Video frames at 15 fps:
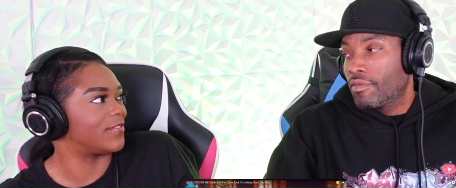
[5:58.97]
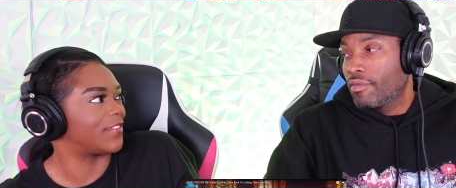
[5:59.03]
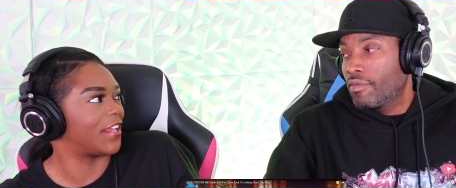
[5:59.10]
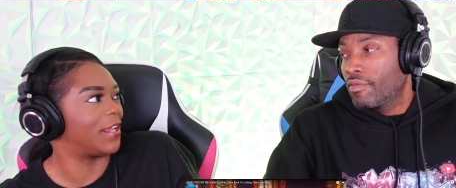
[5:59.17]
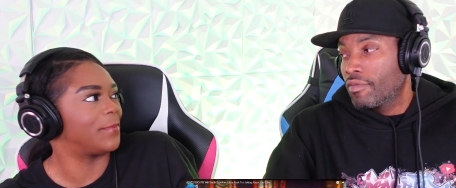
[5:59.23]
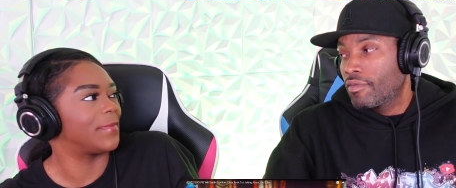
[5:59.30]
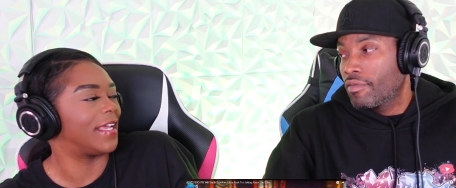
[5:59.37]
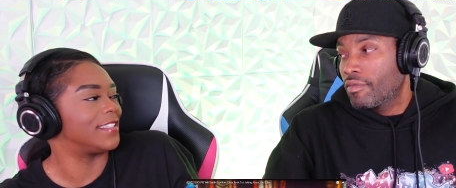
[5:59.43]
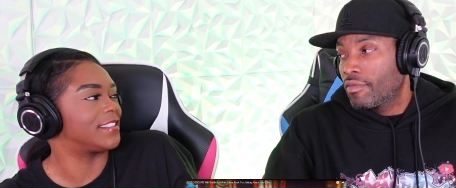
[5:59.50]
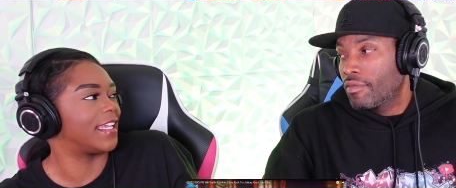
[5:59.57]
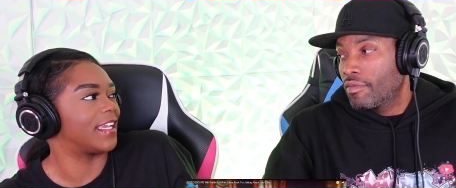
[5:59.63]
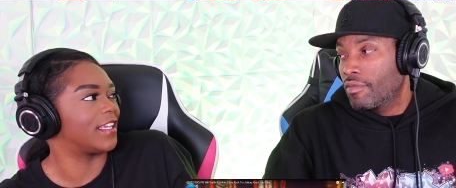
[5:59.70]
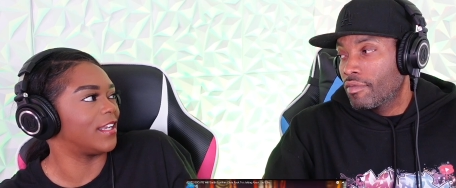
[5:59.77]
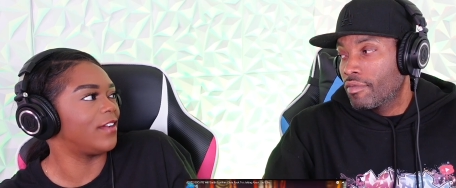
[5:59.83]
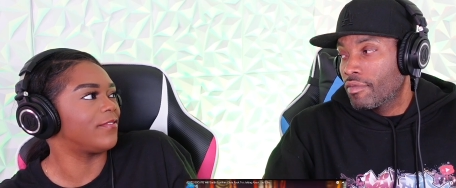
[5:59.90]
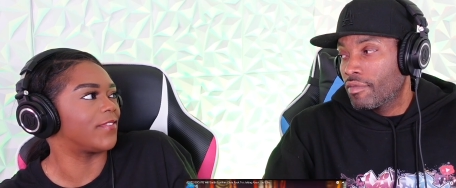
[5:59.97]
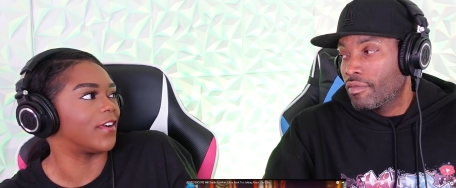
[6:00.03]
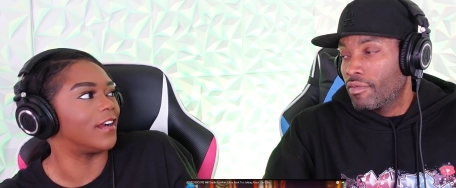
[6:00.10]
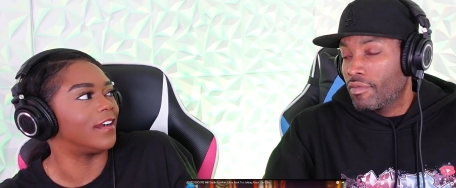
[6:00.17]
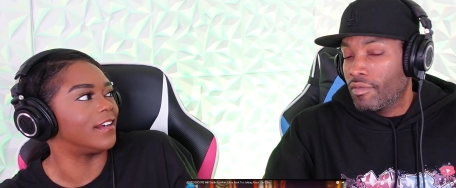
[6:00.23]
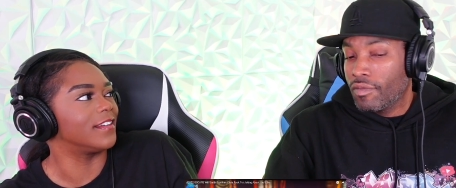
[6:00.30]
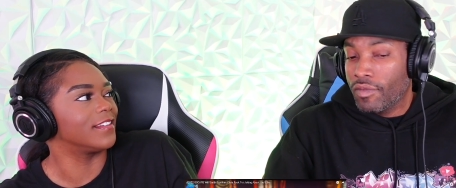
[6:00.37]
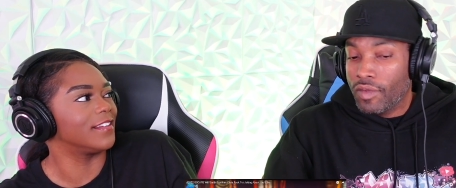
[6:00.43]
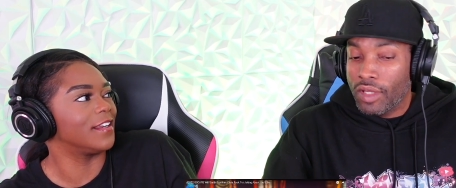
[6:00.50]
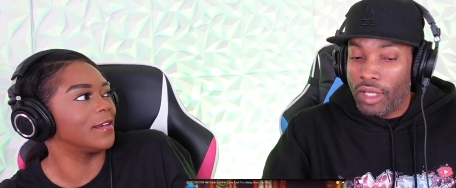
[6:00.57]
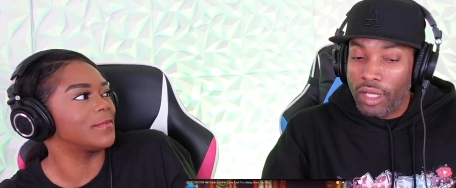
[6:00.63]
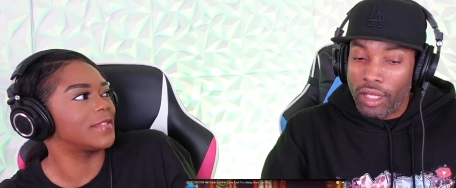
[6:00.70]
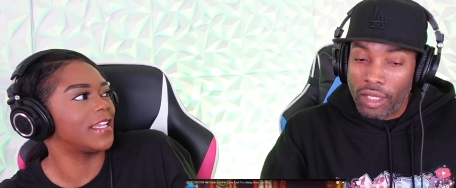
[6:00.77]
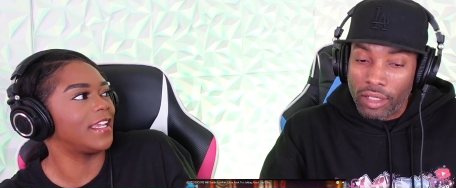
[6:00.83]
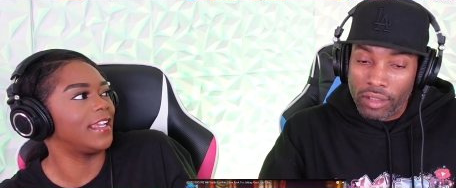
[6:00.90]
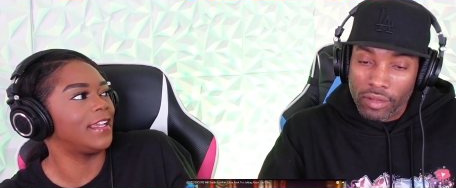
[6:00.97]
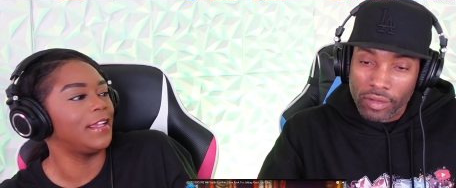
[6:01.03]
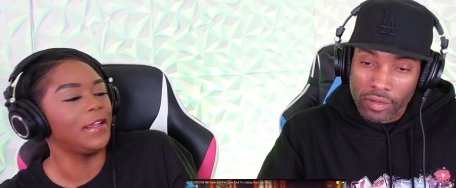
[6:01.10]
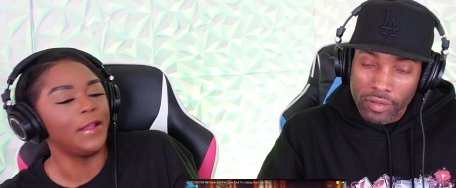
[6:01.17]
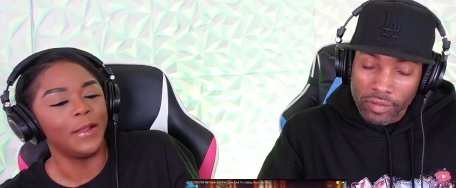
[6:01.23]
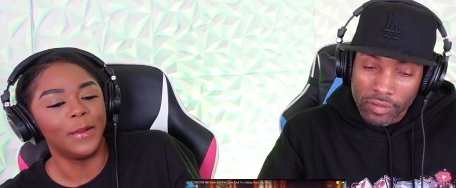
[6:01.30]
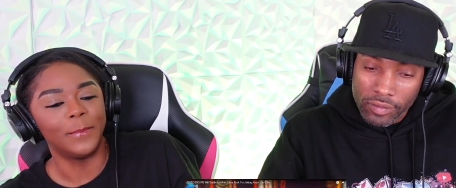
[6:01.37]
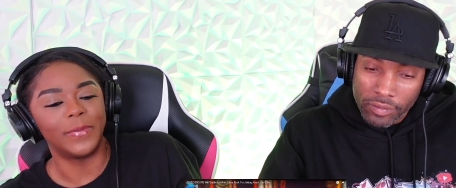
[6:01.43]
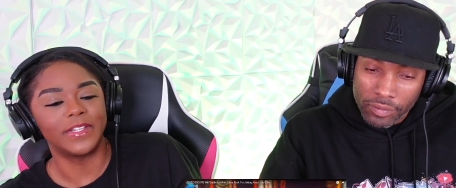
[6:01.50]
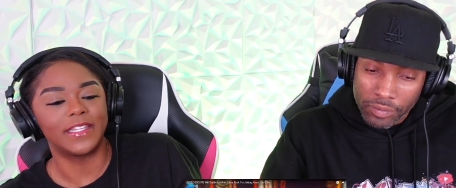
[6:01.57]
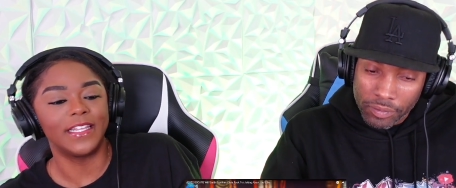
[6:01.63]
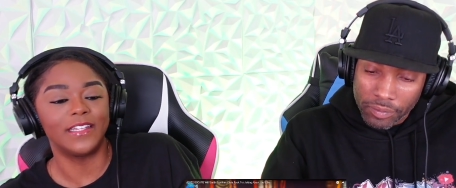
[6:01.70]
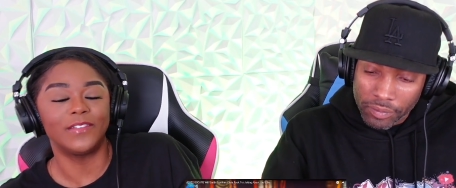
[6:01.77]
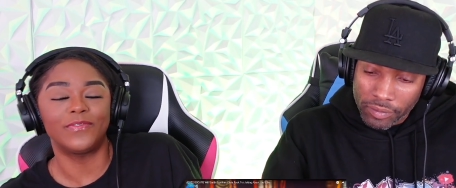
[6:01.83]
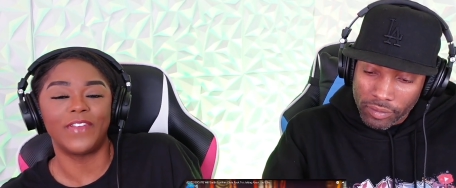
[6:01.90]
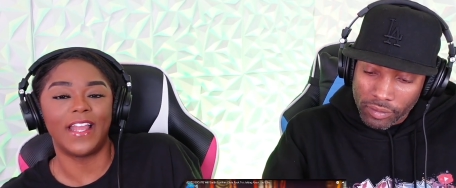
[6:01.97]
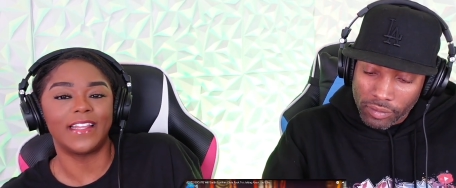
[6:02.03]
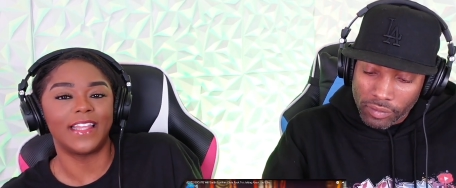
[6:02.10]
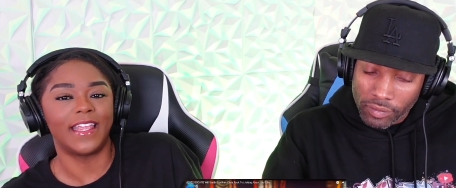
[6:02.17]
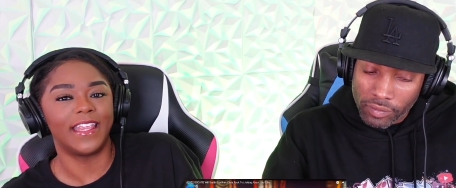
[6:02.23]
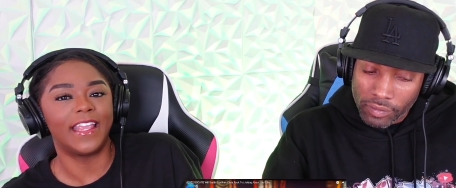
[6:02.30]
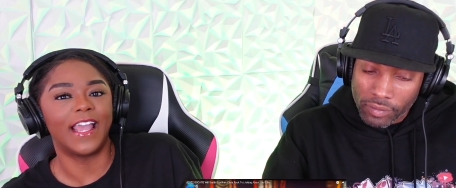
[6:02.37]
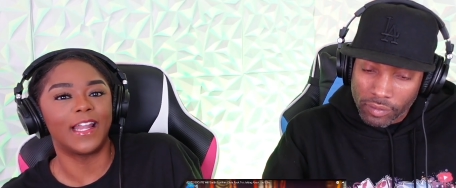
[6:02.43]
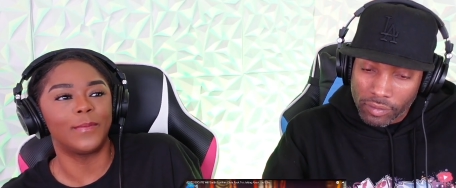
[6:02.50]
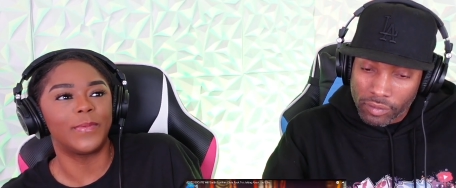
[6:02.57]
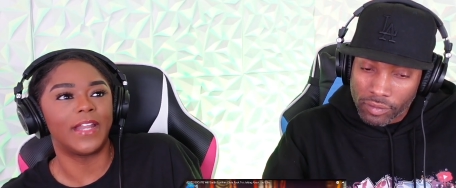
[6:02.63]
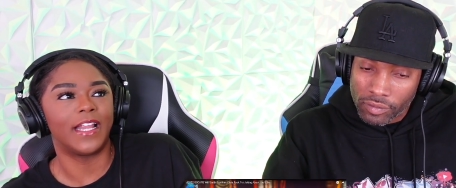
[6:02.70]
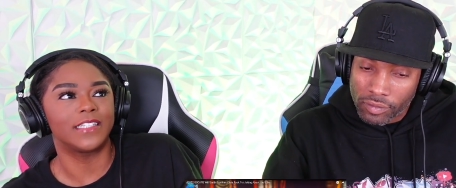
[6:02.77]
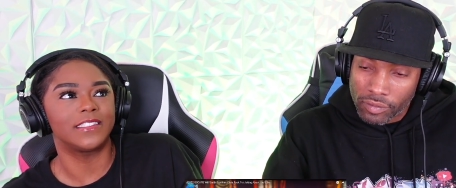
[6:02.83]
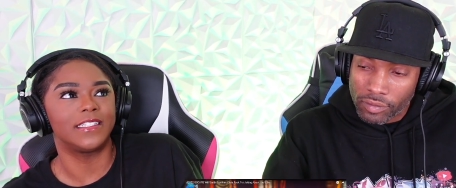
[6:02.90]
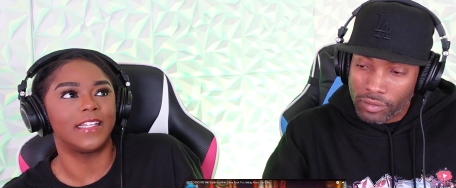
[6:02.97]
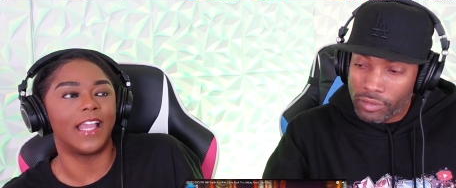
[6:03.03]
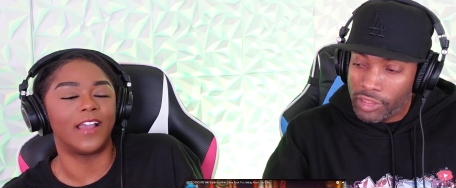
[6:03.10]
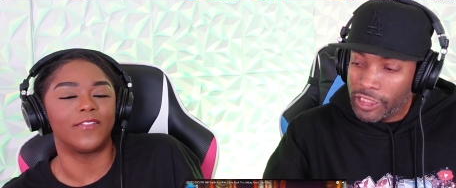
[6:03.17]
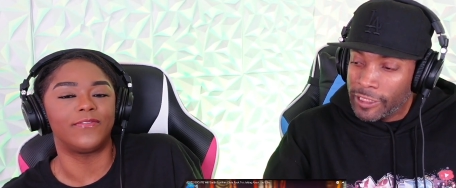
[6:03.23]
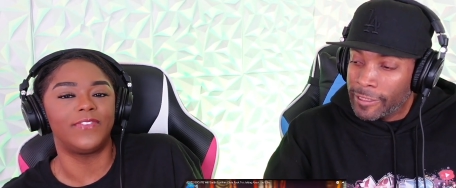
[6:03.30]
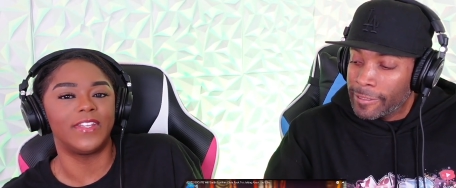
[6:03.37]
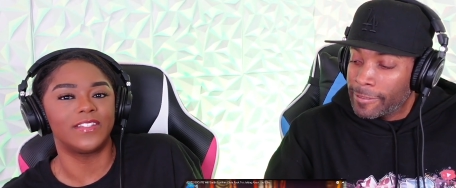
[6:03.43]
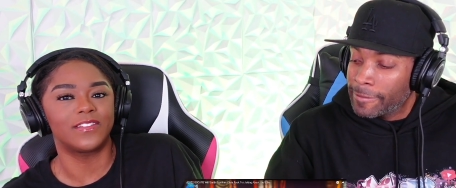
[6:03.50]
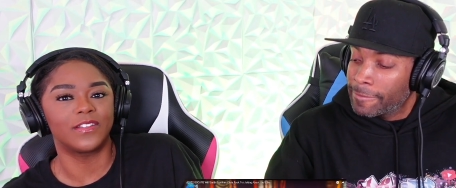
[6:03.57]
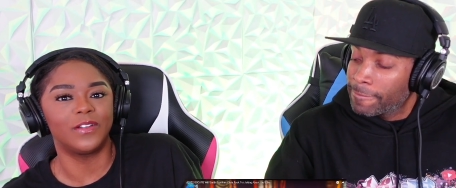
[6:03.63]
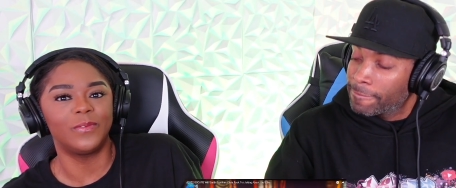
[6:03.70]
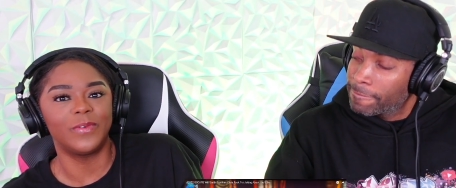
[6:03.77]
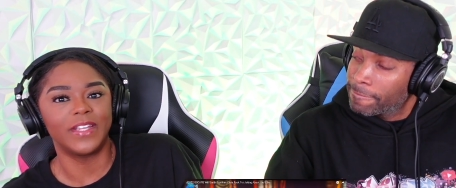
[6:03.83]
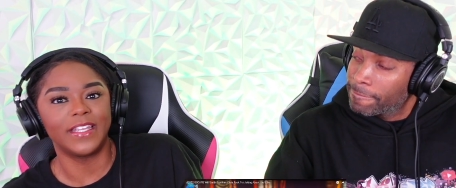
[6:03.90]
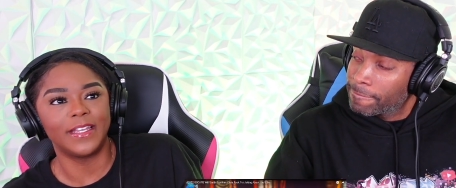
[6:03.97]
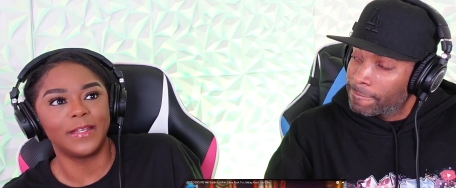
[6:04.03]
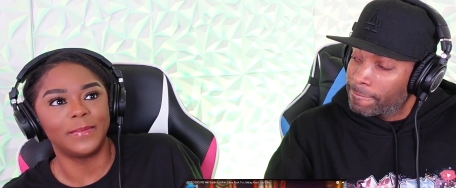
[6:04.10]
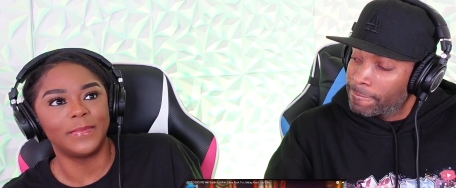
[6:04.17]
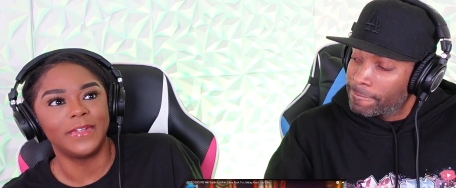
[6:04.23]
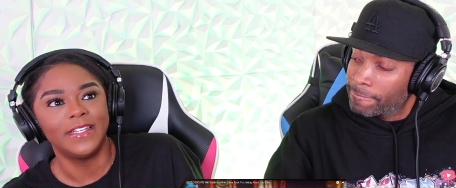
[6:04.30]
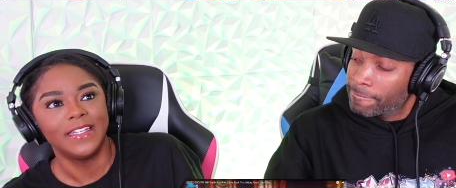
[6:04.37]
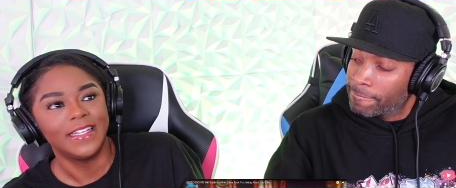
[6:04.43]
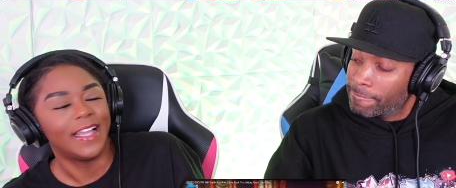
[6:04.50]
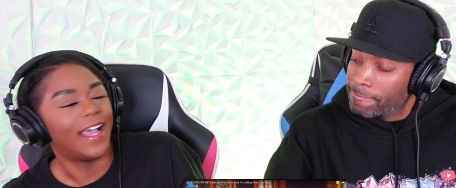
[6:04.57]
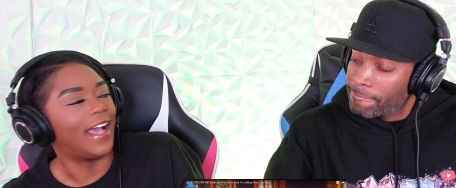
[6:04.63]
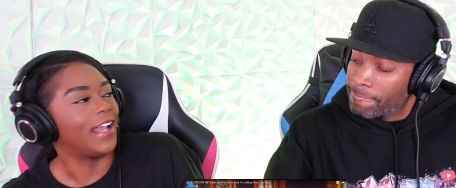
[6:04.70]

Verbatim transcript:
Speaker 1: him not taking up for her. You know yeah. what I'm saying? But then the fact that he got up and actually got physical with him, I